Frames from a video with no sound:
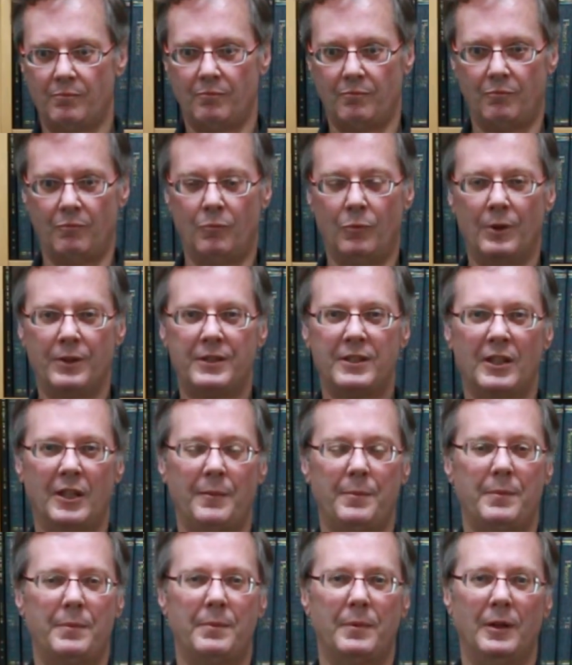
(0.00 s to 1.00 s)
one
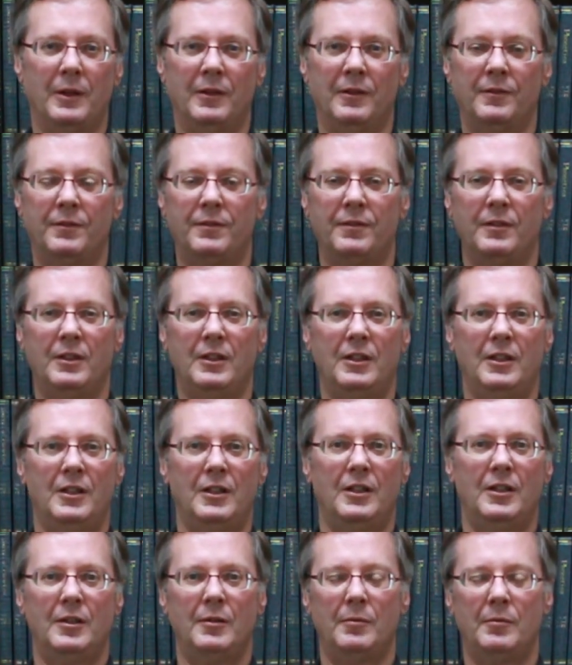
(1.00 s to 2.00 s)
type of
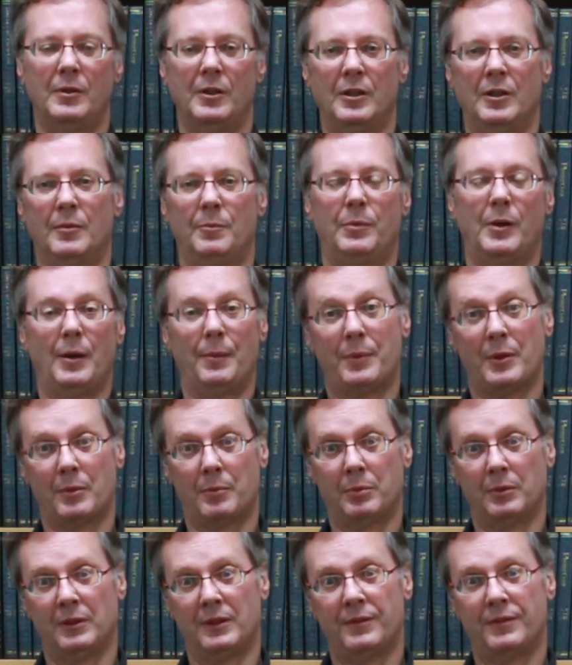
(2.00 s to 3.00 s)
popular
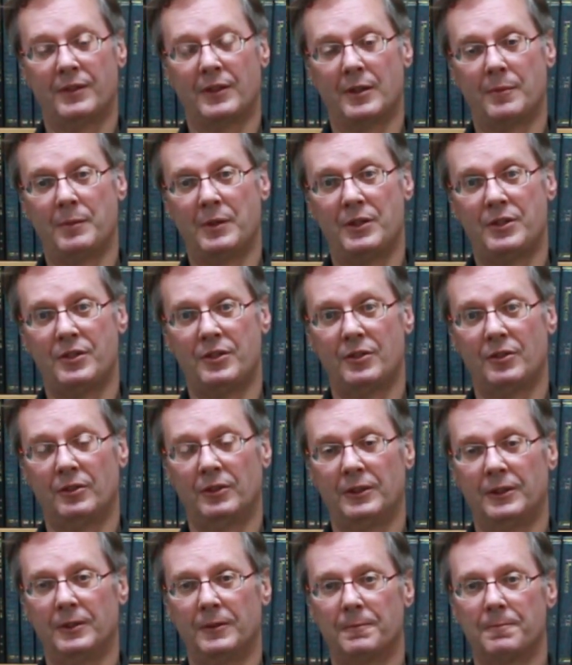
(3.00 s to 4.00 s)
belief that I mentioned
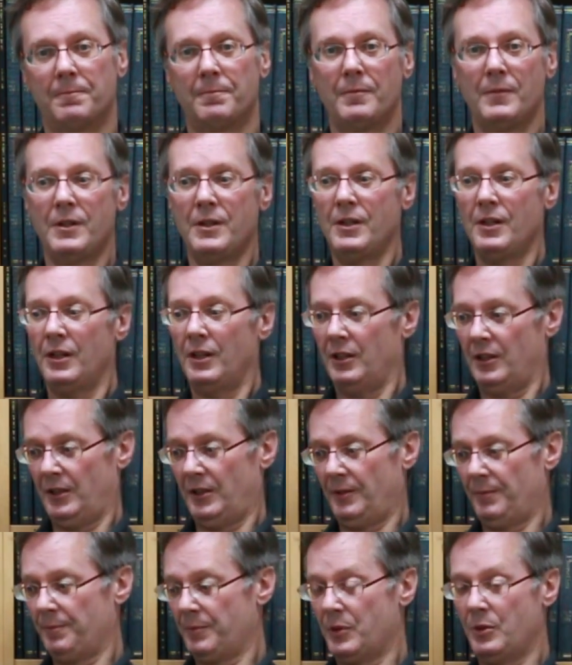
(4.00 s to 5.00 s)
earlier.
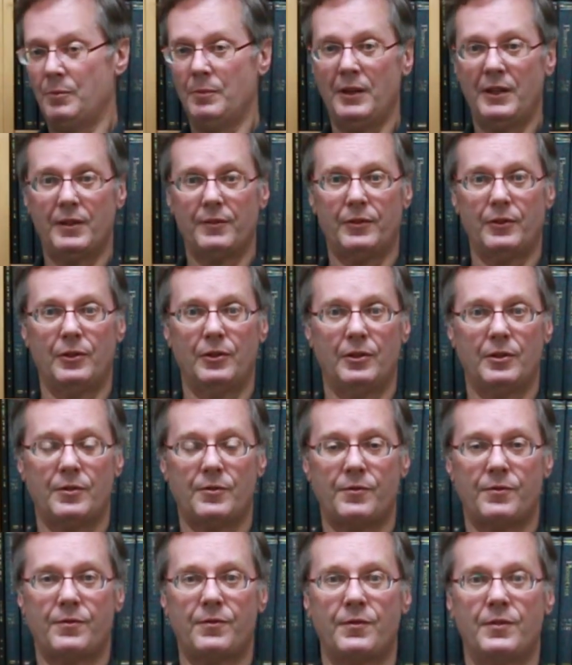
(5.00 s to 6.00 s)
You might have heard
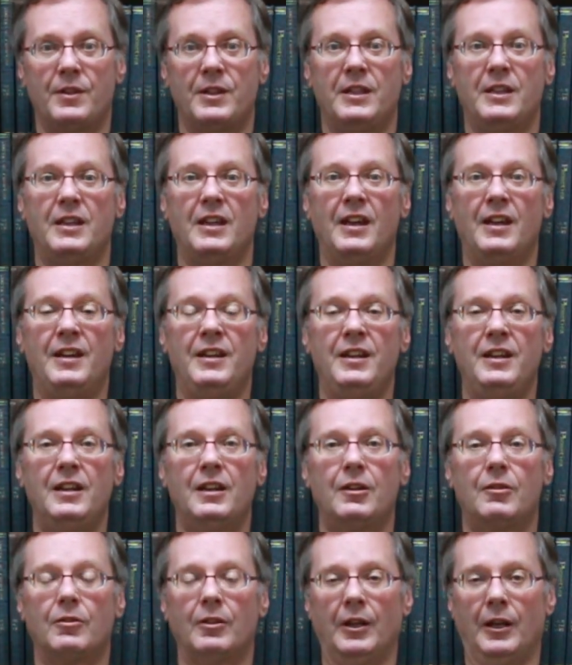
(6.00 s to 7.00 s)
of the
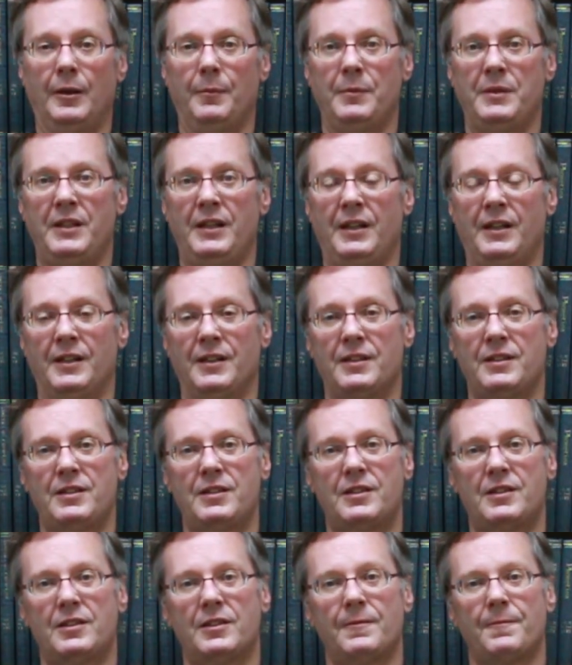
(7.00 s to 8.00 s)
Enneagram
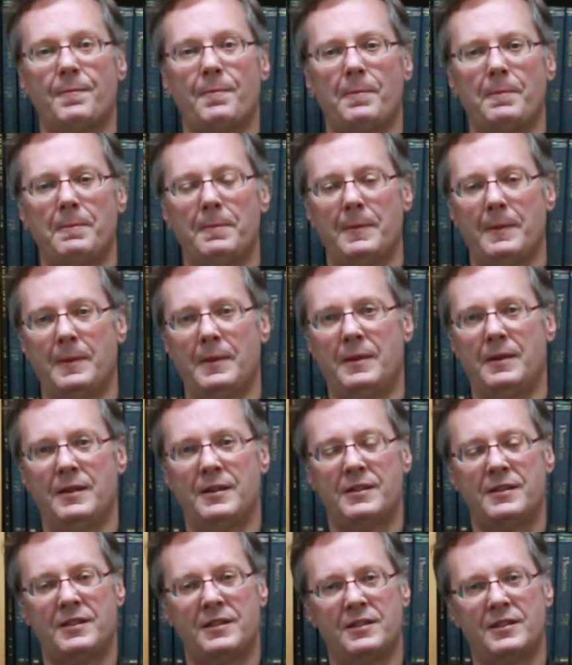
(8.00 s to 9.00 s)
test.
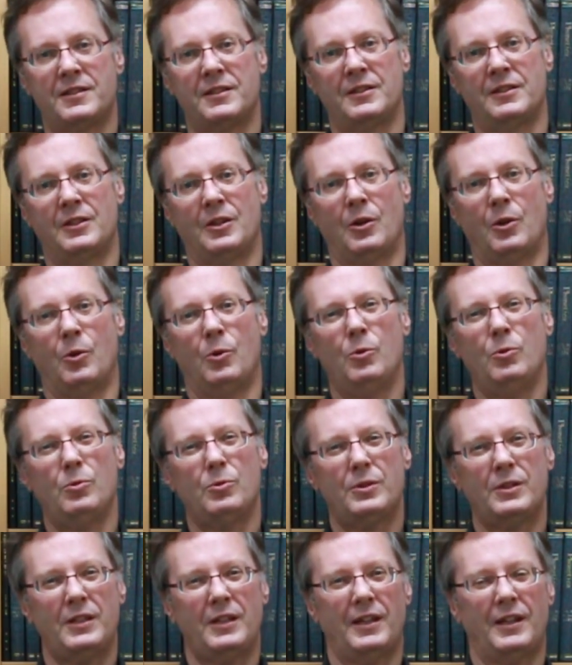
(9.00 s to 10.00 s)
This is an
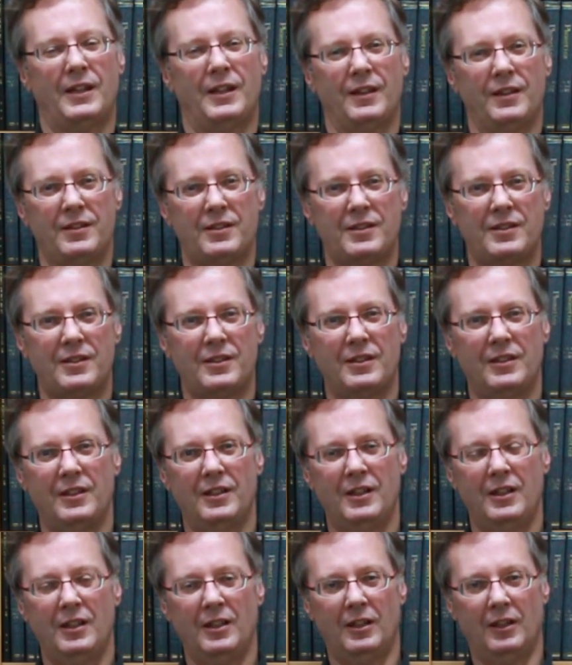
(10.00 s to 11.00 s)
old test
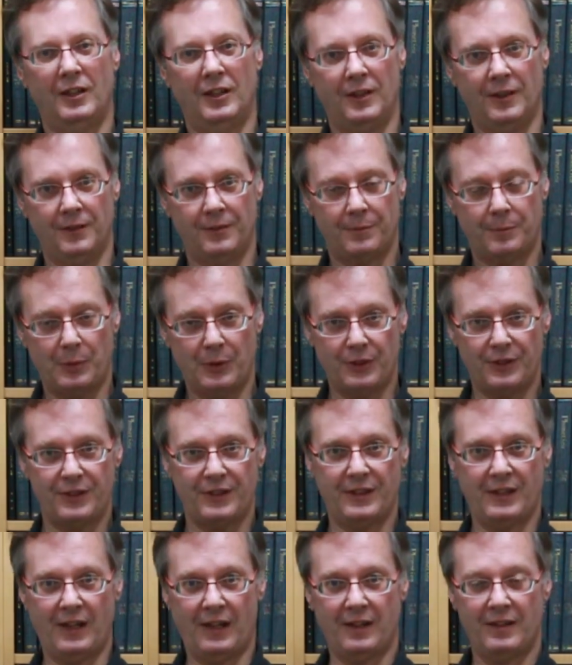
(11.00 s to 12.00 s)
of
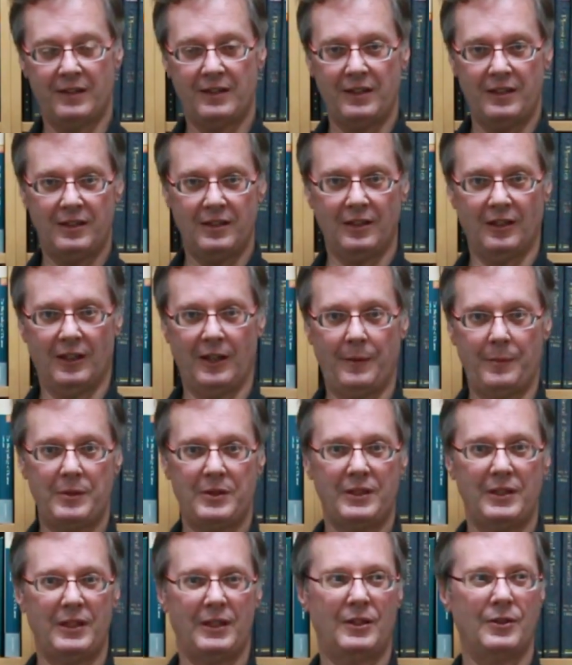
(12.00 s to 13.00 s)
personality
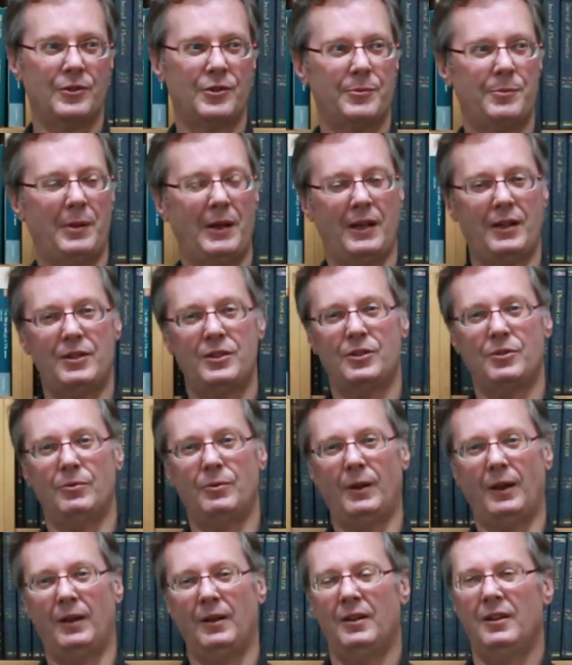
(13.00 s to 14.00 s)
types. It goes back
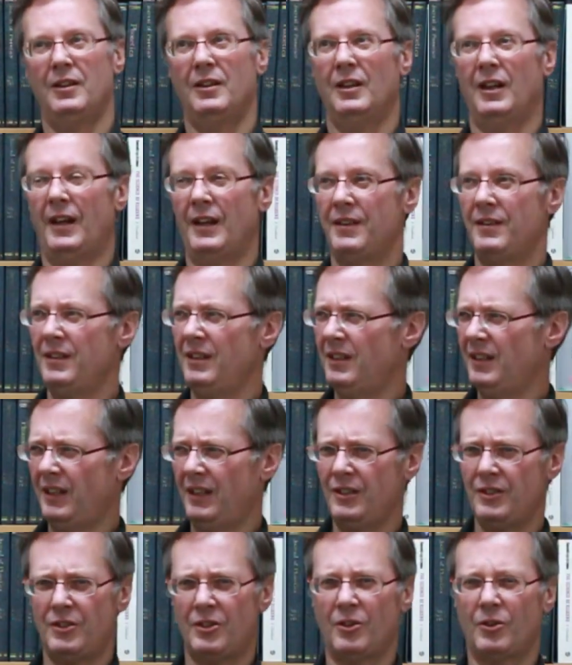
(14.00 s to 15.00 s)
to, I think,
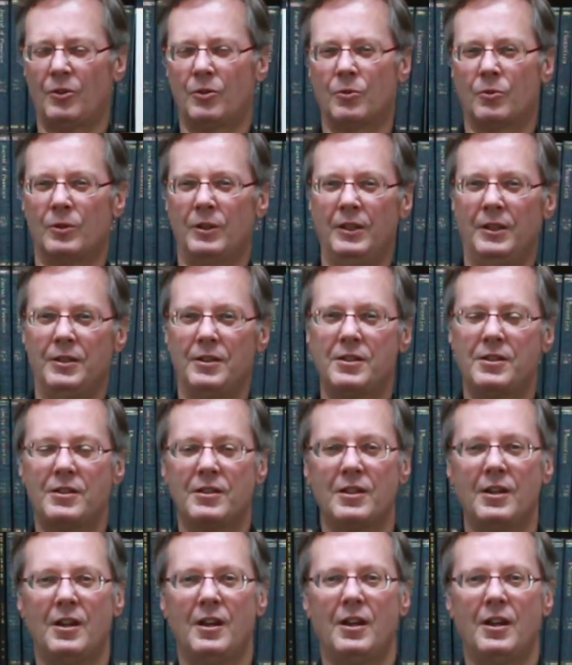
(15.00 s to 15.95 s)
ancient Greece.